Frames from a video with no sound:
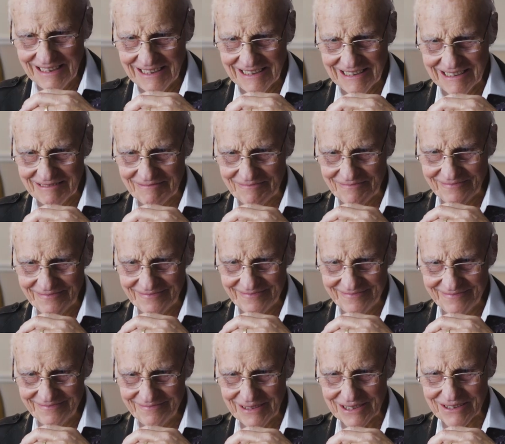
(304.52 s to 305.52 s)

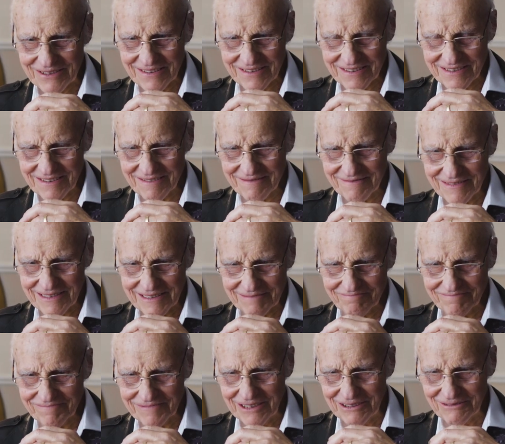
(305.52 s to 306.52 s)
but just the
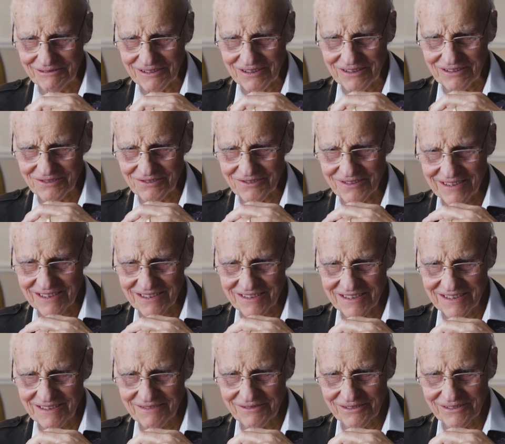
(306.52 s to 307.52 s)
whole contrast
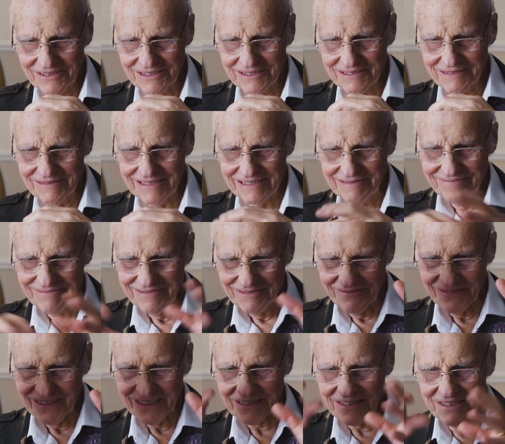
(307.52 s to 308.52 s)
level and
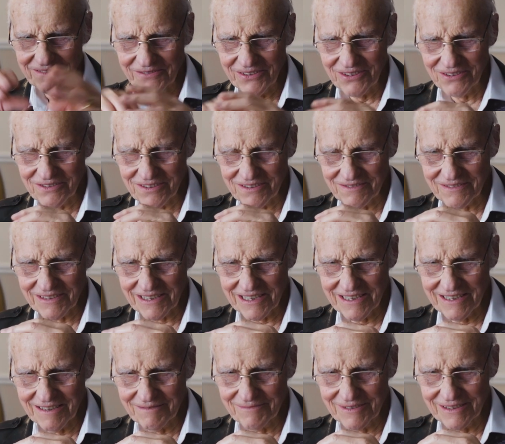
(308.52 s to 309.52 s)
effective use of the
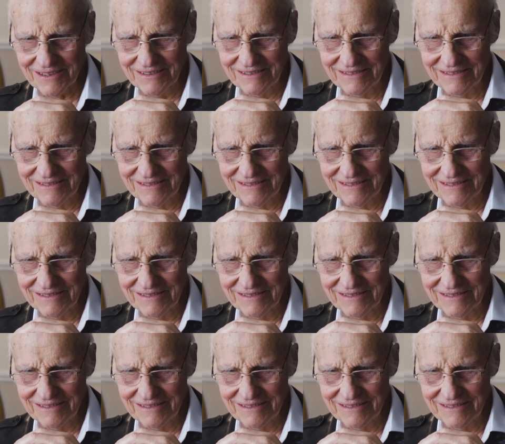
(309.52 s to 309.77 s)
camera.